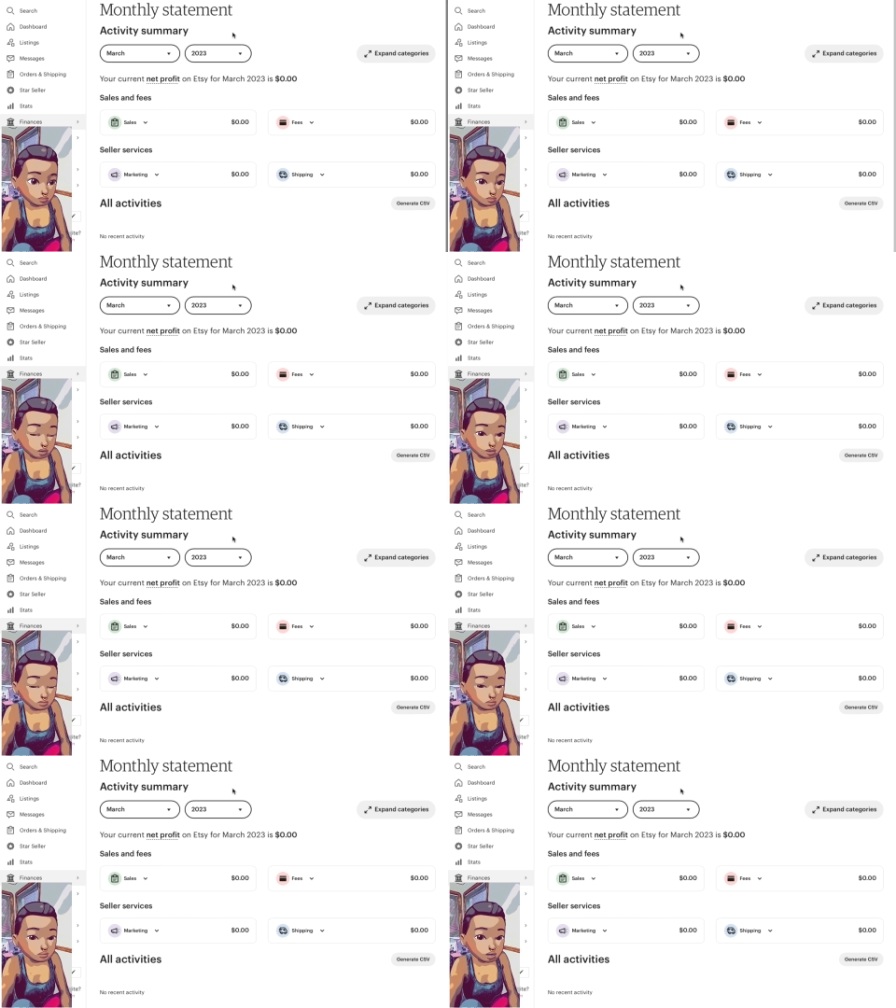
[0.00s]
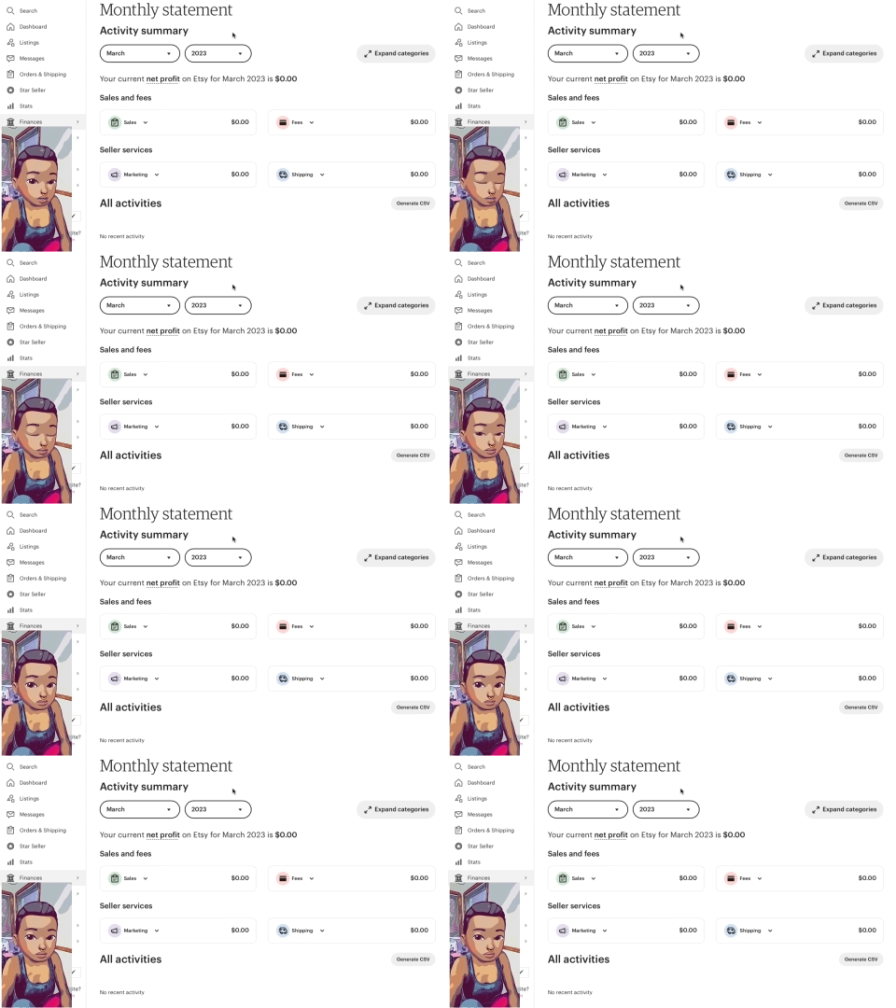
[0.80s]
It has, and then the
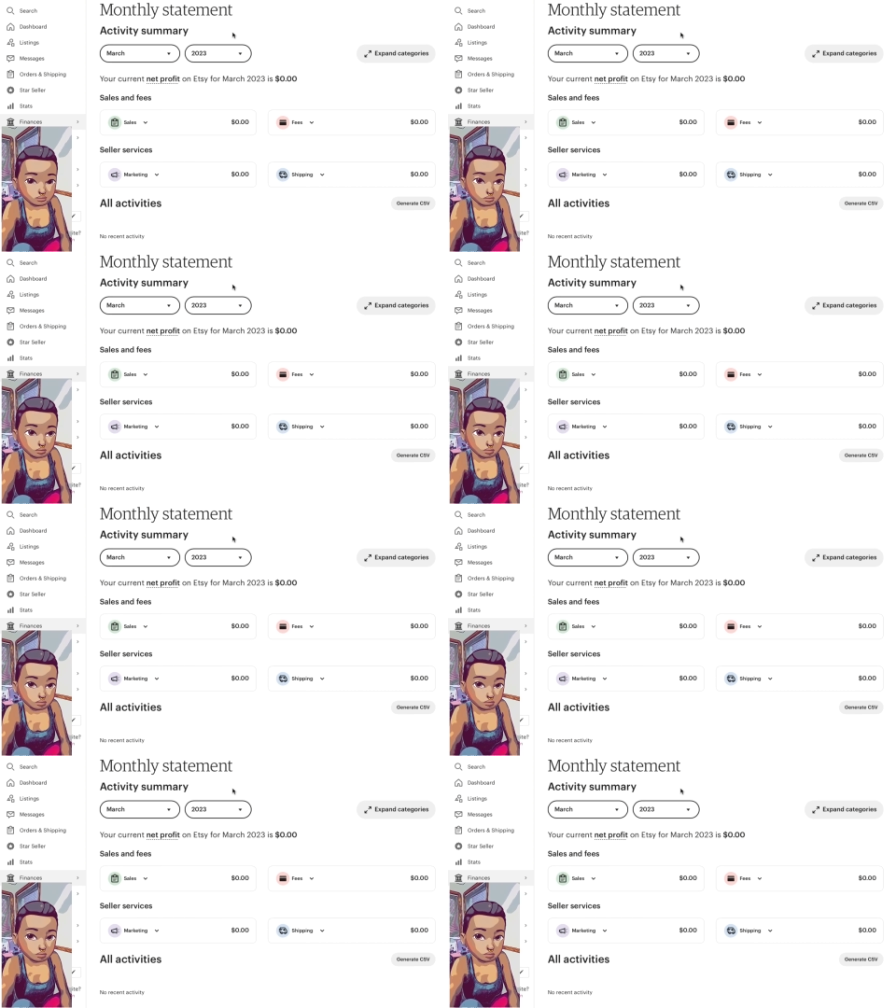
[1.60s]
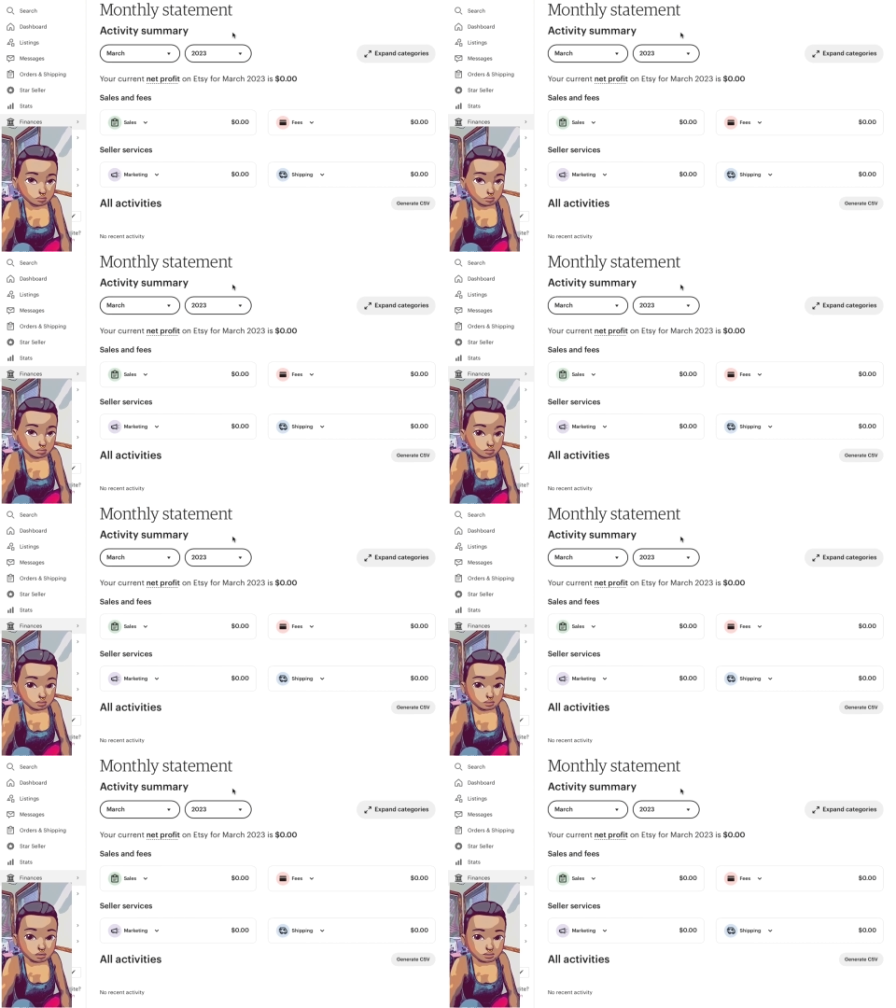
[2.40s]
listings, it's for,
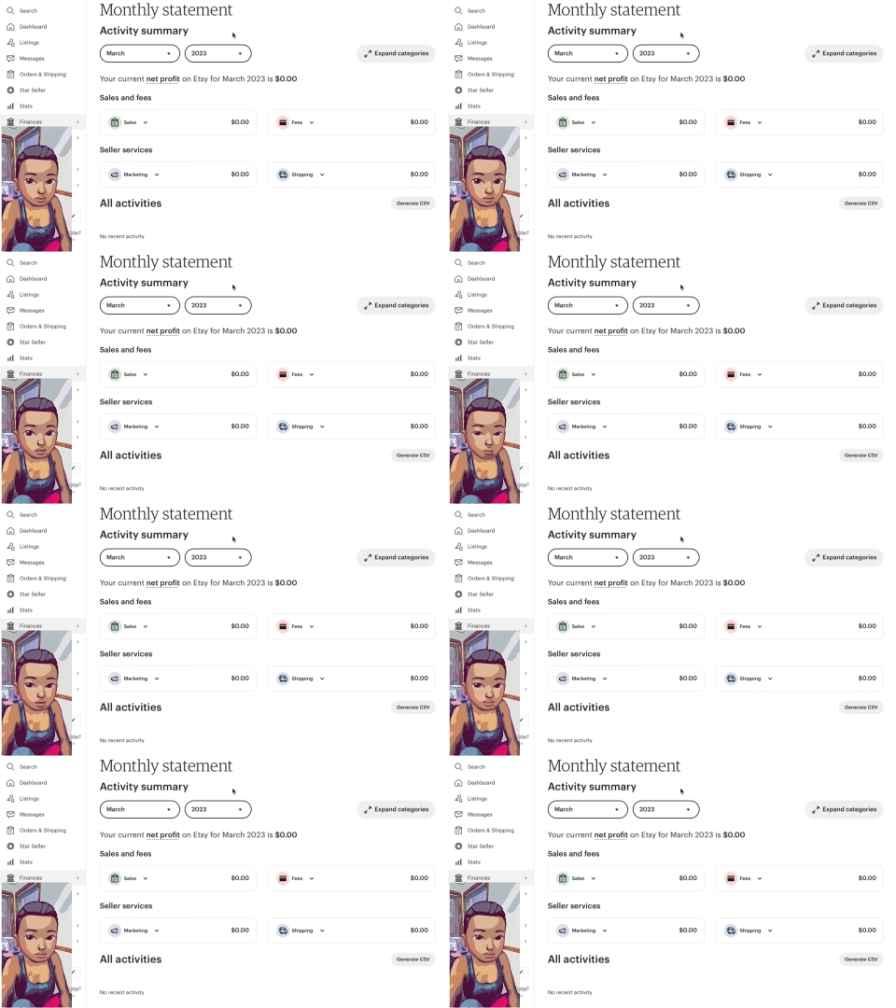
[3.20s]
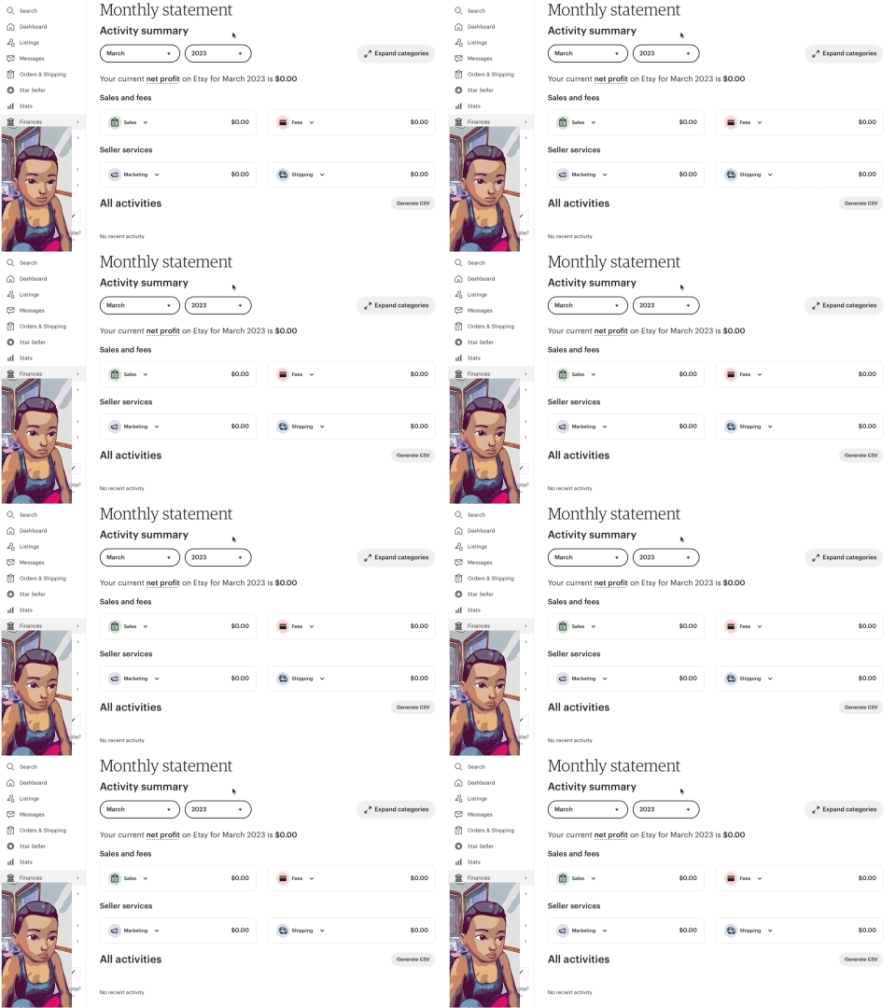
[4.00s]
I think it's 20 cents for 3
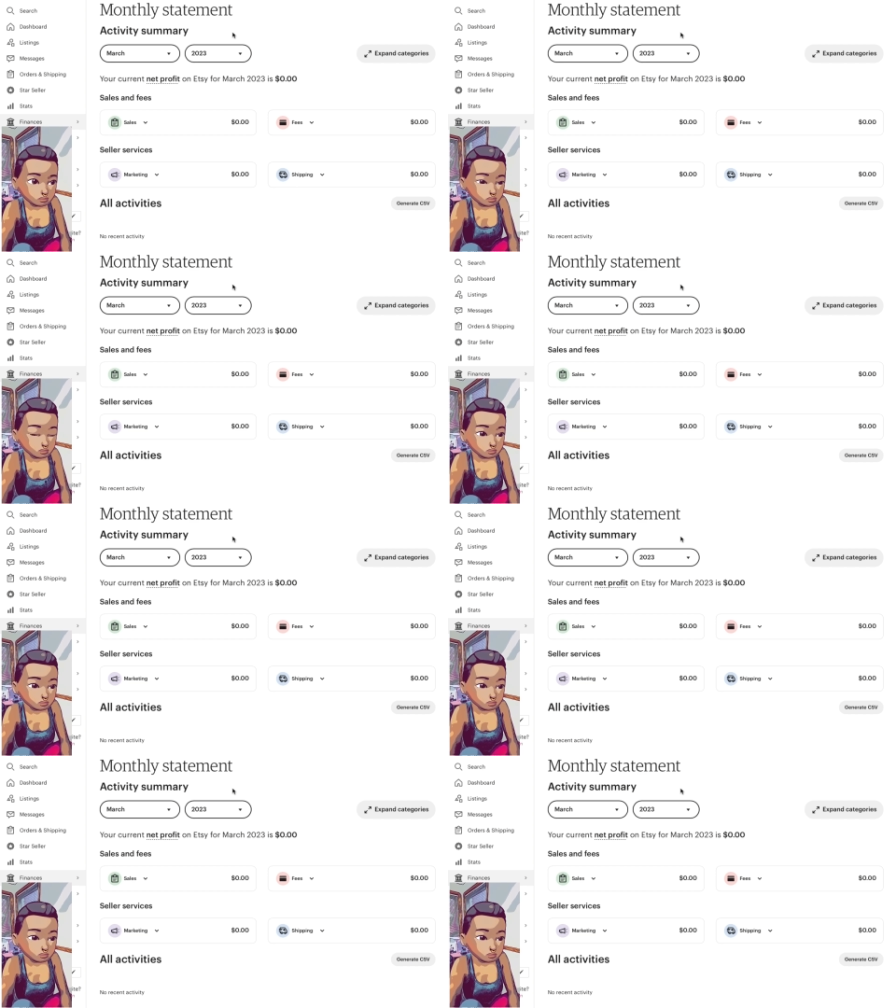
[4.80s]
months.